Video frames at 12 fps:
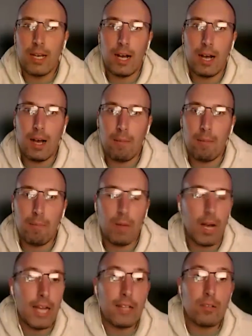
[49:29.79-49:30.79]

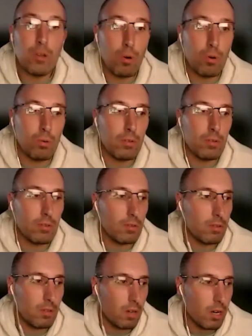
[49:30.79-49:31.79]
I told
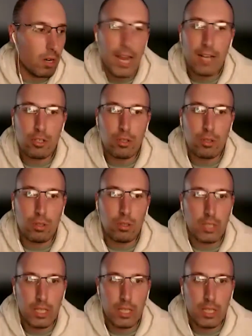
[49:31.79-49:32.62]
our national,